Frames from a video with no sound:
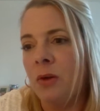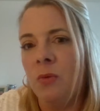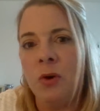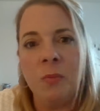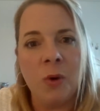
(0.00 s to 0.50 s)

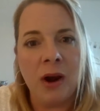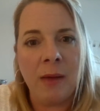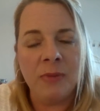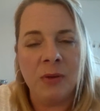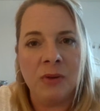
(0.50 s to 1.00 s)
were more
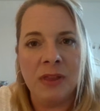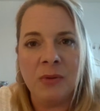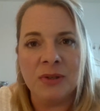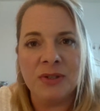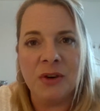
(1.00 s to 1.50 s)
happy when they
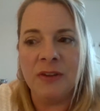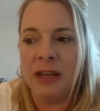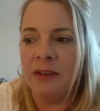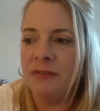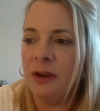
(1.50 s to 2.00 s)
were
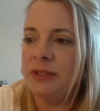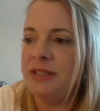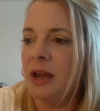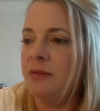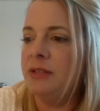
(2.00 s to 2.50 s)
serving. If there was
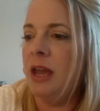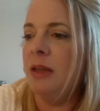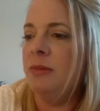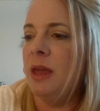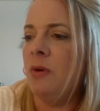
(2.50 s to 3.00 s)

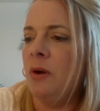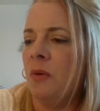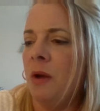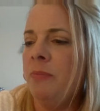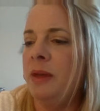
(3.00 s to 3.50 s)
downtime, they were
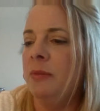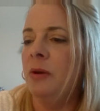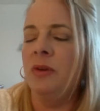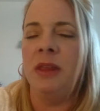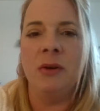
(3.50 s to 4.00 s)
grumpy,
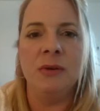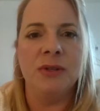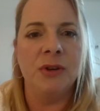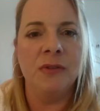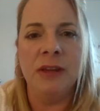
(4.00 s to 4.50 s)
but when they were
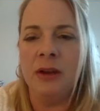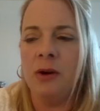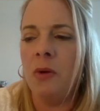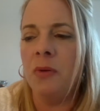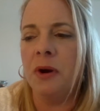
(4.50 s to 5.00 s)
serving, they were
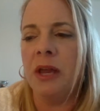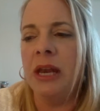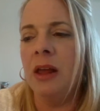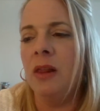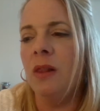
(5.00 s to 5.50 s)
all
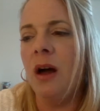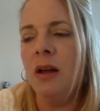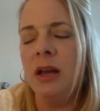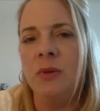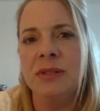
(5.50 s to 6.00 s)
getting
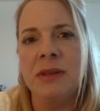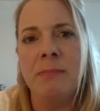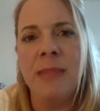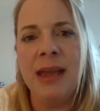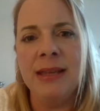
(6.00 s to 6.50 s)
along, and it was
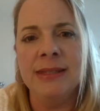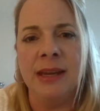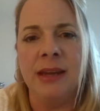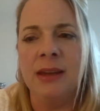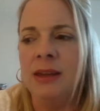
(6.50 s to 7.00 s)

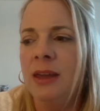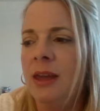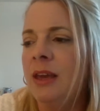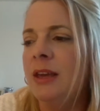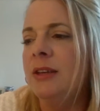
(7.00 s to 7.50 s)
amazing.
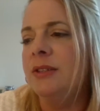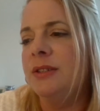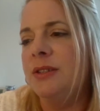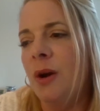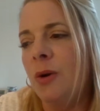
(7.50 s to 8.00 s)

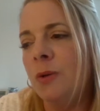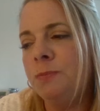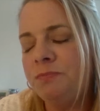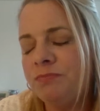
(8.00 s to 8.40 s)
So